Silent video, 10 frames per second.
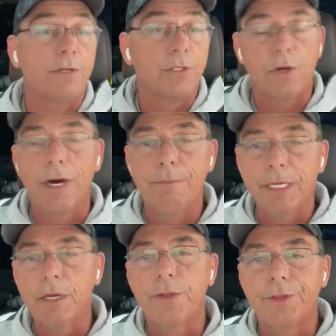So I'm going
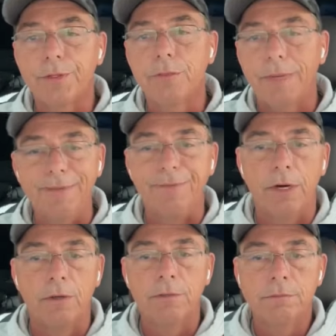to go through my
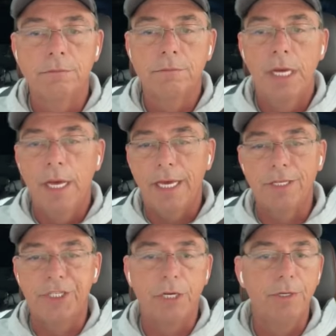phone and
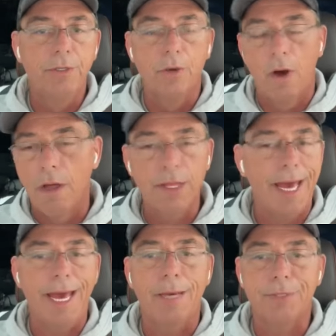show you all the
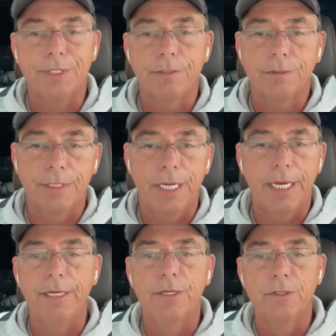apps that I
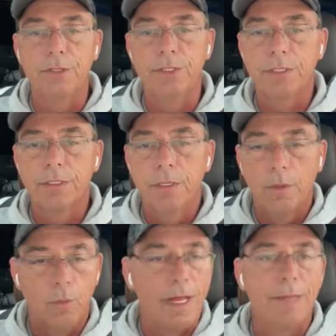use
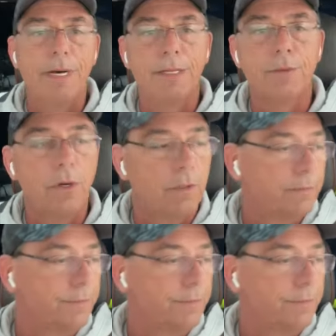while I'm on the road.